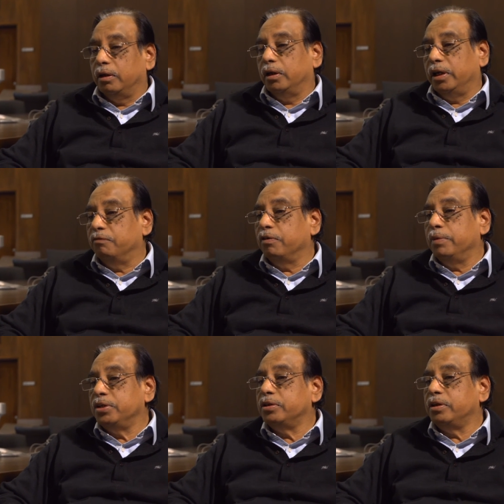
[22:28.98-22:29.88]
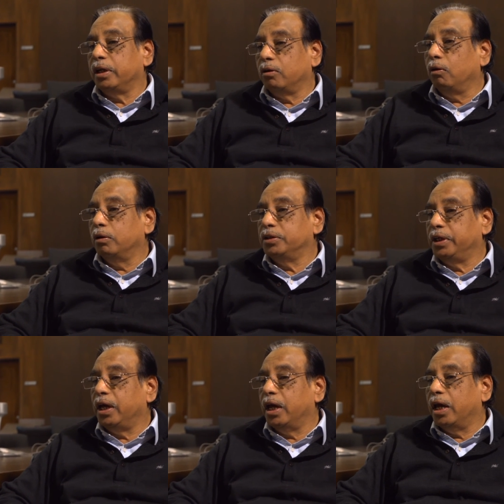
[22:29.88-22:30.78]
information
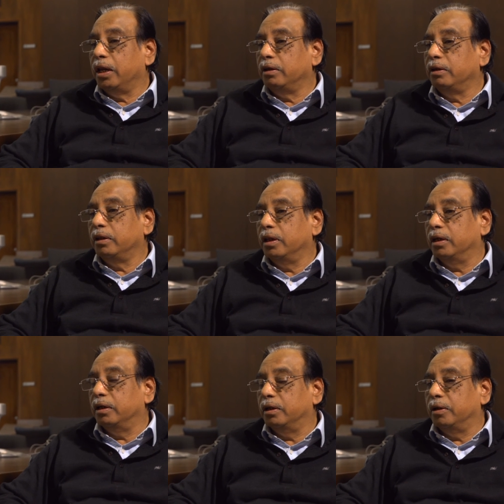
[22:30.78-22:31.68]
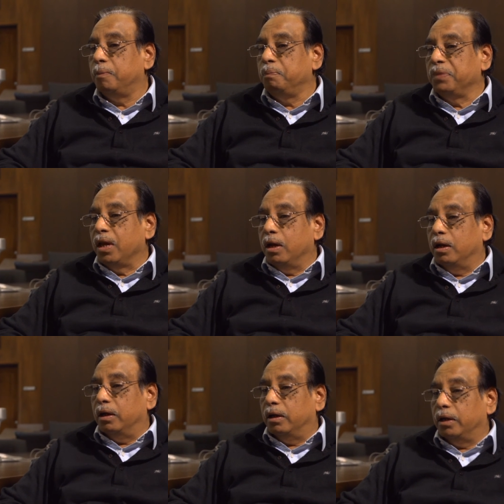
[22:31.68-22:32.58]
technology and
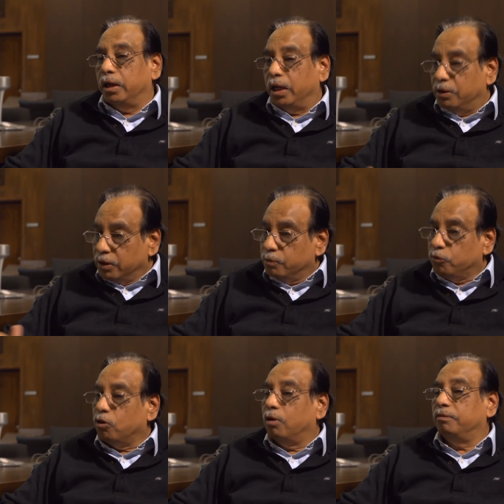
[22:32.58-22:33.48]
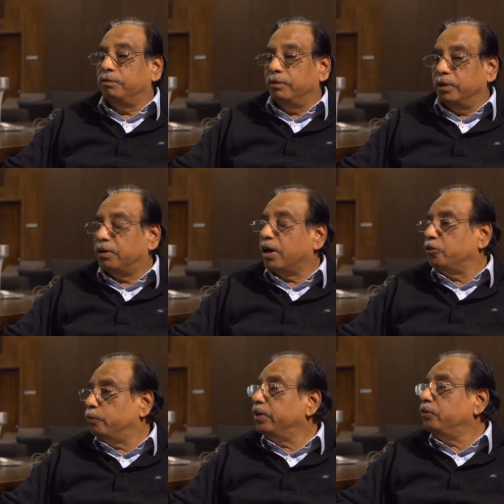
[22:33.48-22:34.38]
in terms of
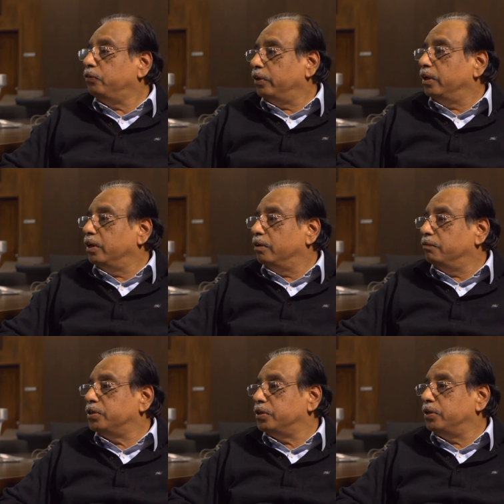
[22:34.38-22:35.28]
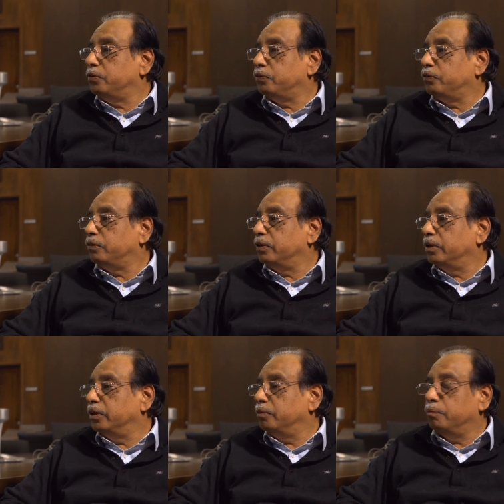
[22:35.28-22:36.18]
transparency, which is
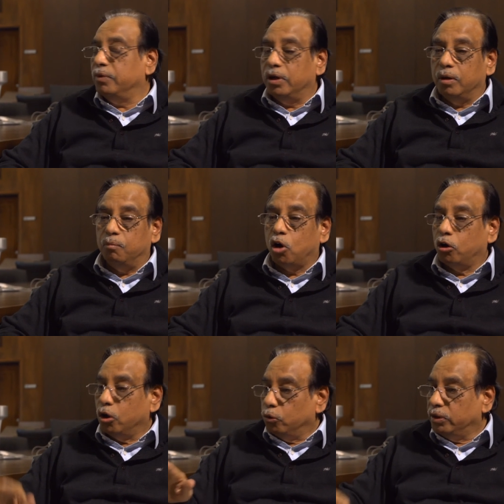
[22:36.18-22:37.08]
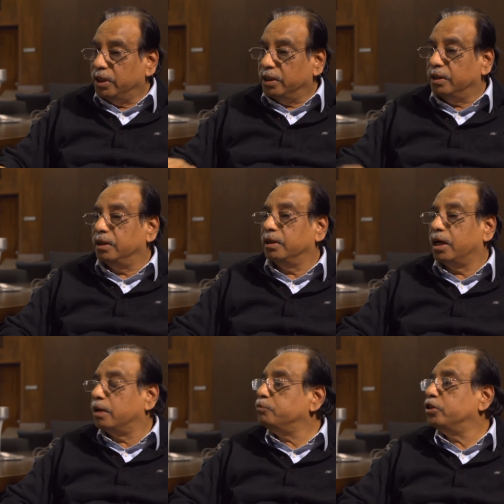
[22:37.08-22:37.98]
brought down the
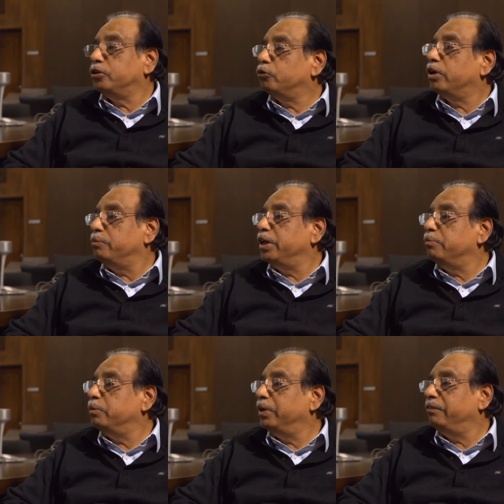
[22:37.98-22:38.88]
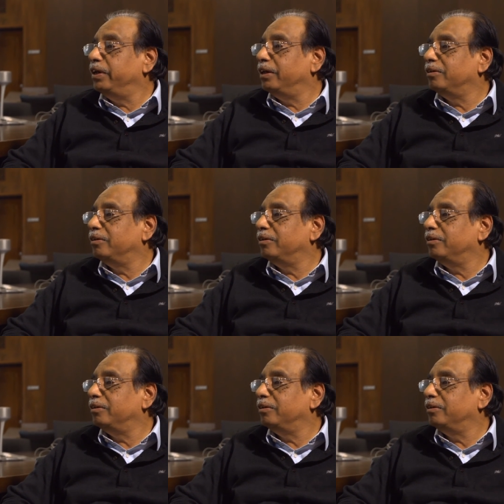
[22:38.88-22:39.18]
corruption to a minimum level.